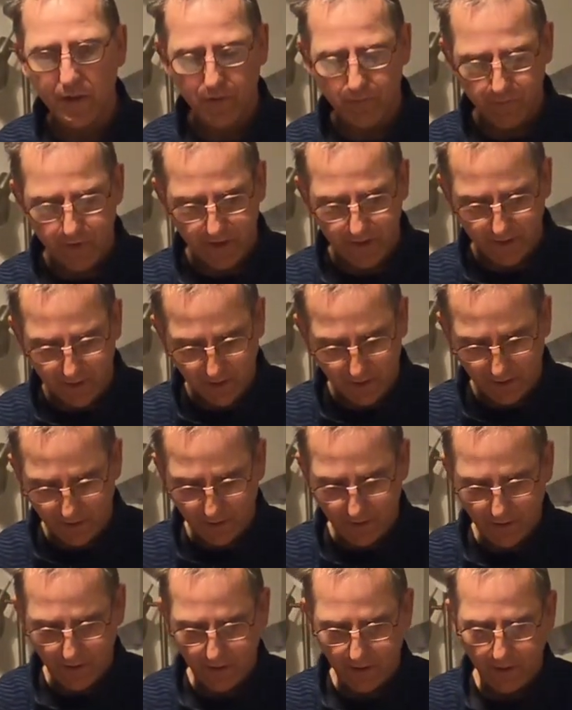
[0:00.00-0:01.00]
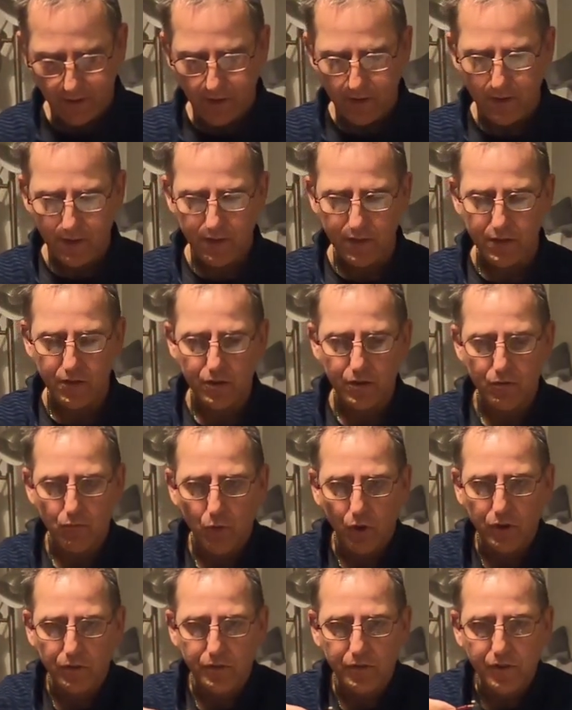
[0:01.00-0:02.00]
this rig is you
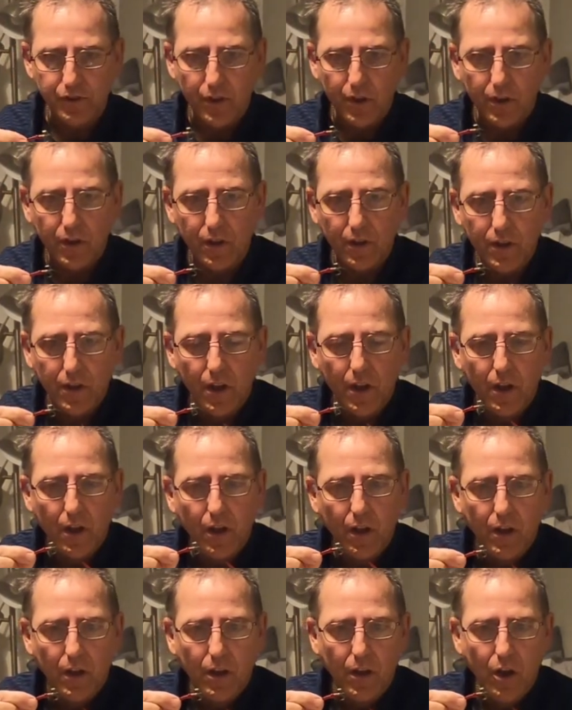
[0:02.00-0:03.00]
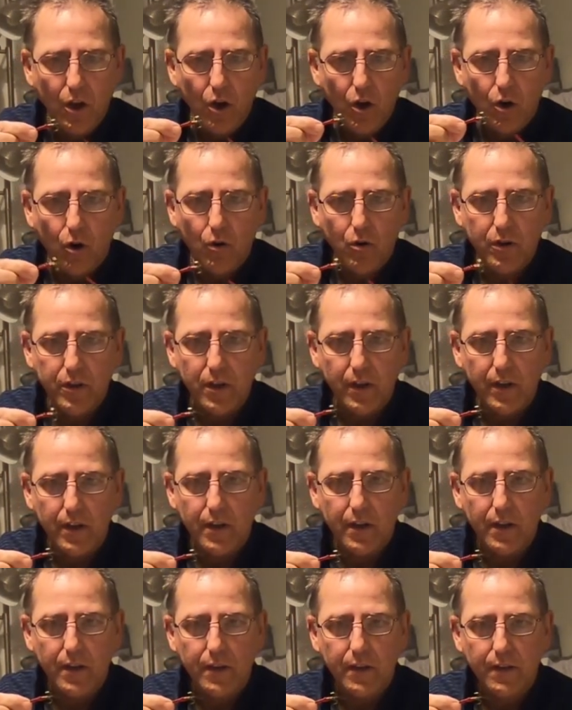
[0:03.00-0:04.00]
want to hook
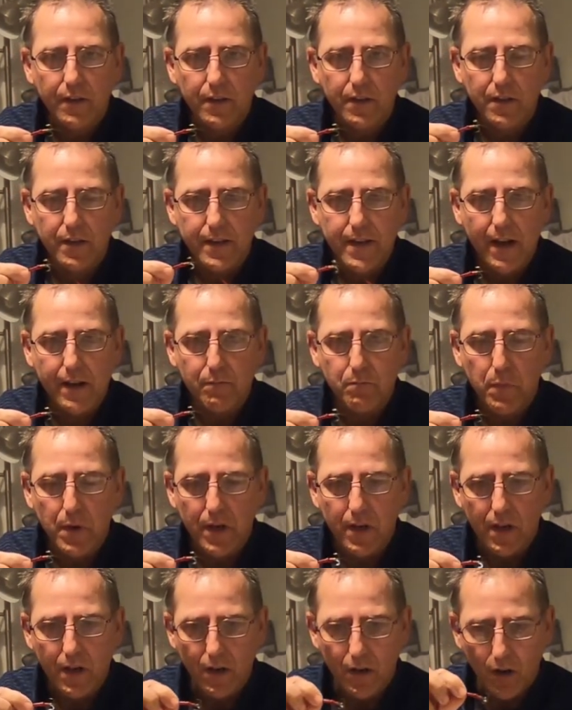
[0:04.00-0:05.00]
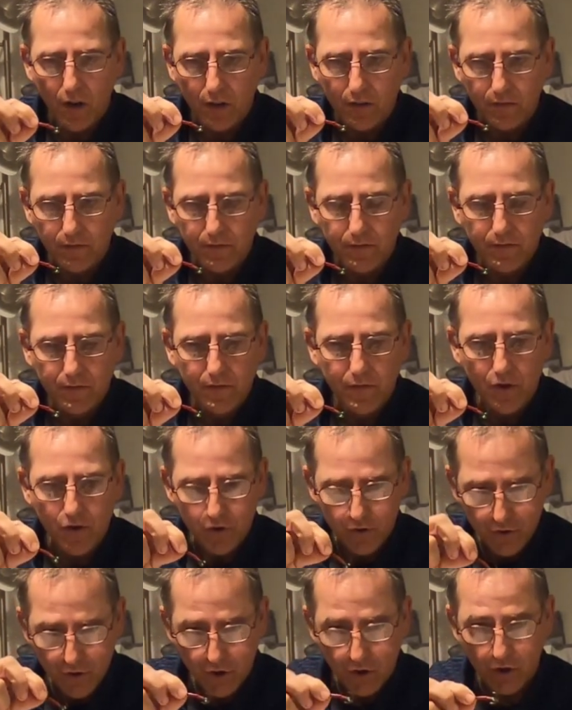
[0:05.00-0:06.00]
your dead bait on
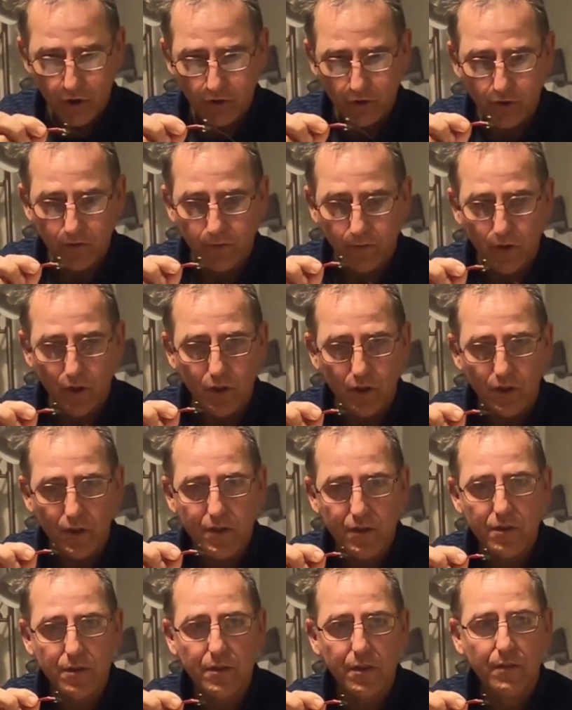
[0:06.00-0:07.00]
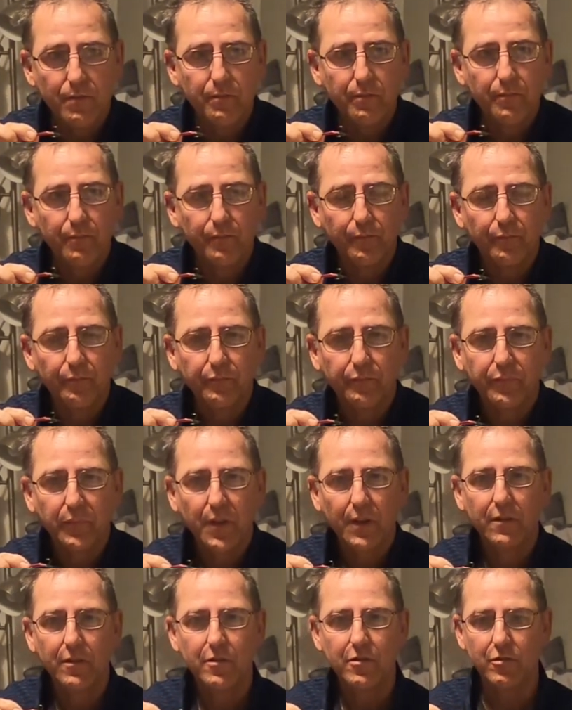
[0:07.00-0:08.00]
nose first.
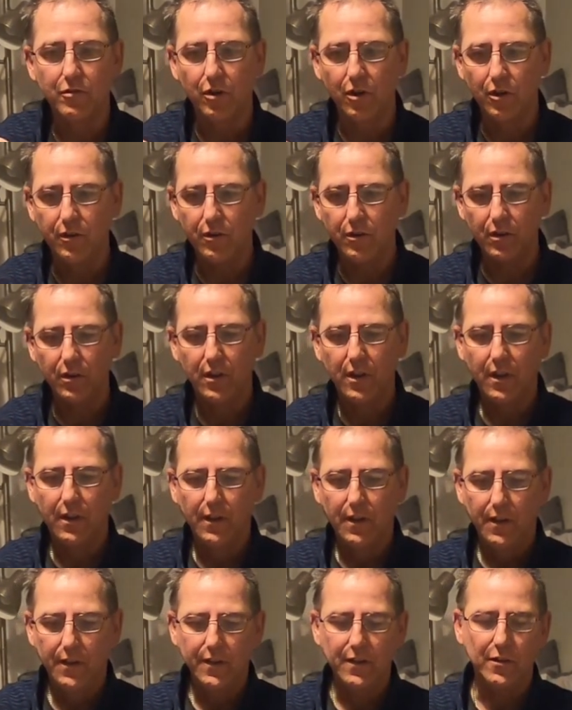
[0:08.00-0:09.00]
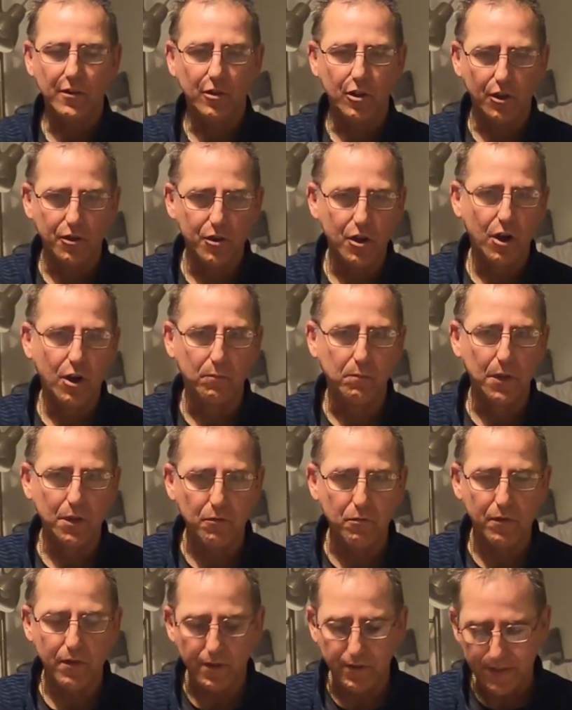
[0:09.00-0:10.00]
So that, you know,
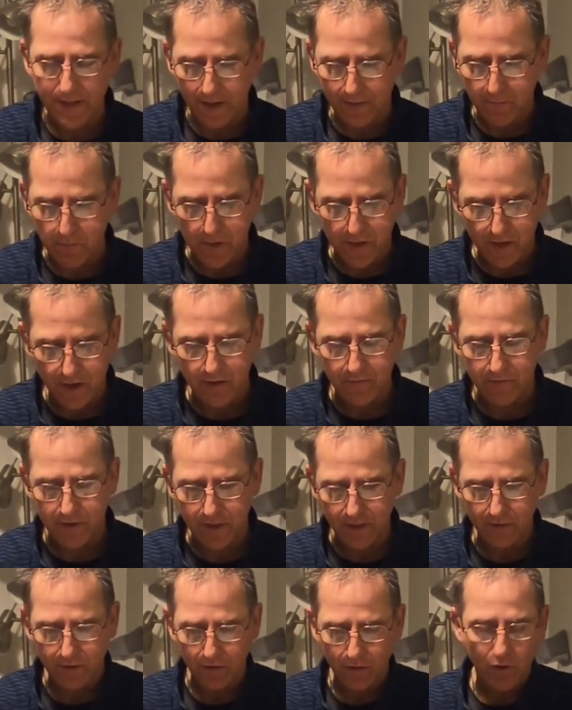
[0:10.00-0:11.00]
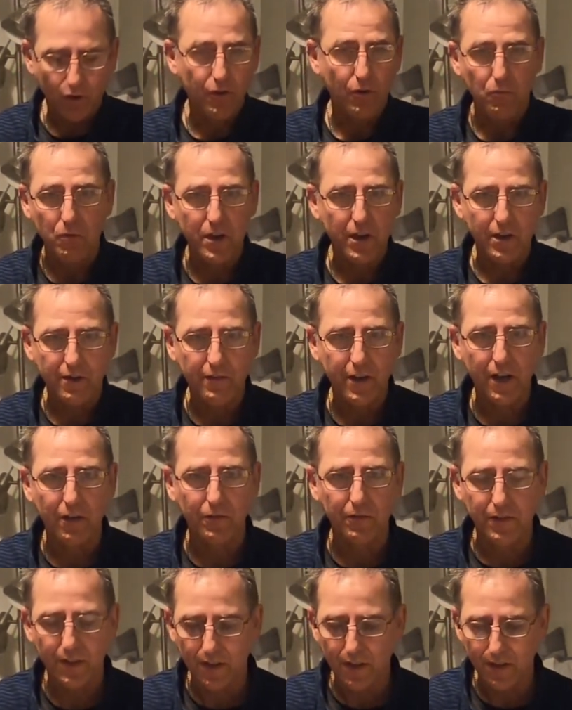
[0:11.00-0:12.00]
normally with a dead bait rig, the other way
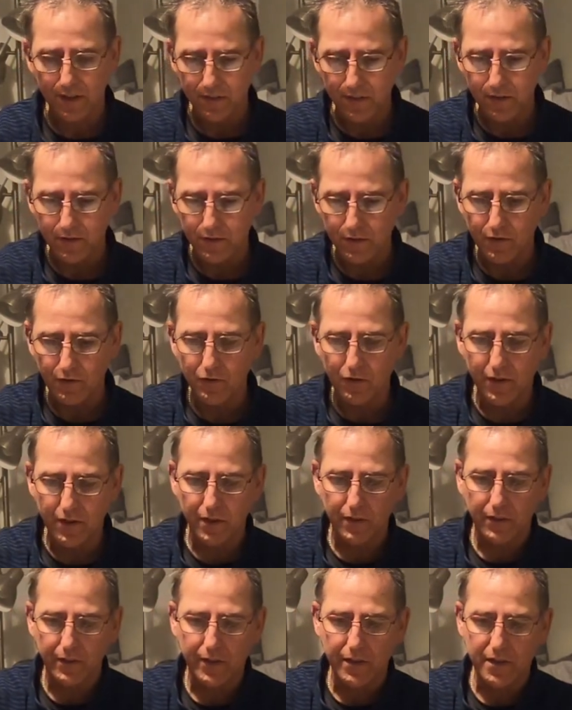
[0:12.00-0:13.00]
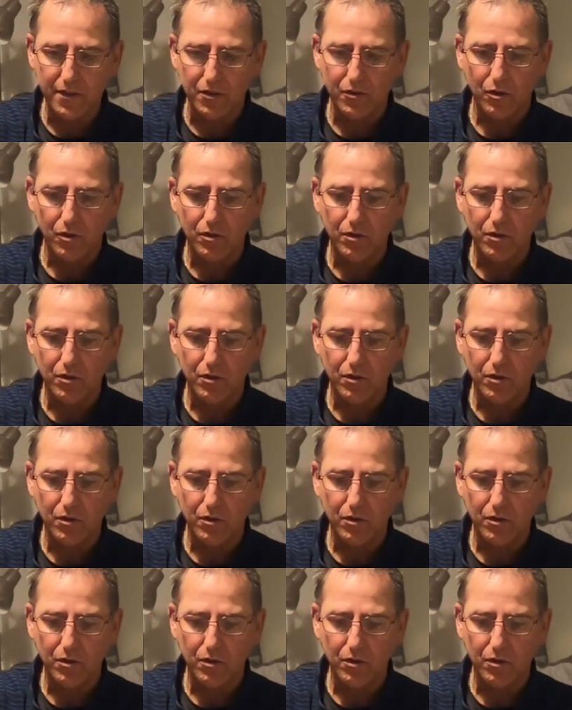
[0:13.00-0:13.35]
around, aren't you? You're hooking this